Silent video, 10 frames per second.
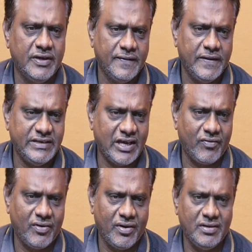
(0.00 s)
then second
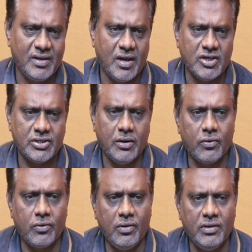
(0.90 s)
one is the cost
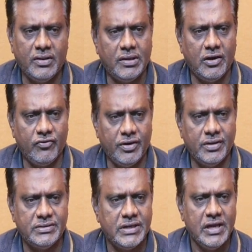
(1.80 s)
control, then third one
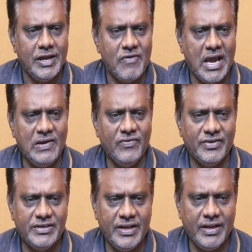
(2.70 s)
is value
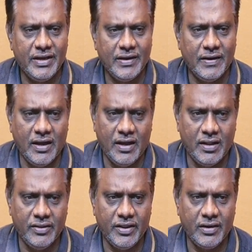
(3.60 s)
engineering,
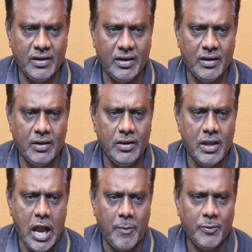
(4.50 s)
then
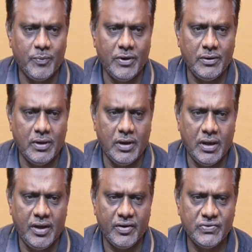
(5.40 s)

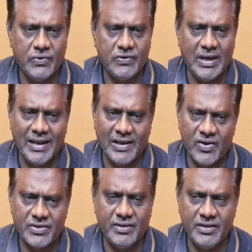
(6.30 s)
optimal resource
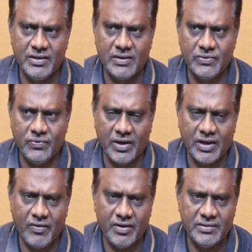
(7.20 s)
allocation, that is also to
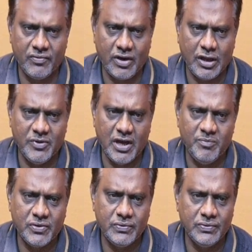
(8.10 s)
require, this is one of the
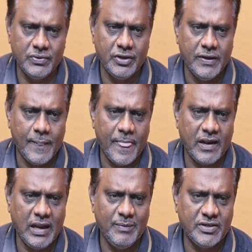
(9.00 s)
objective.
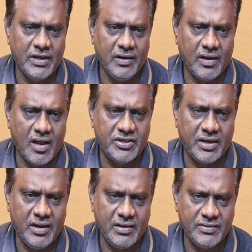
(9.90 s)
Then life cycle cost
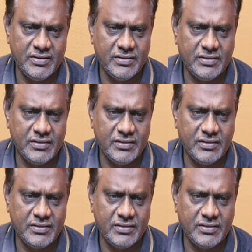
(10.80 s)
analysis,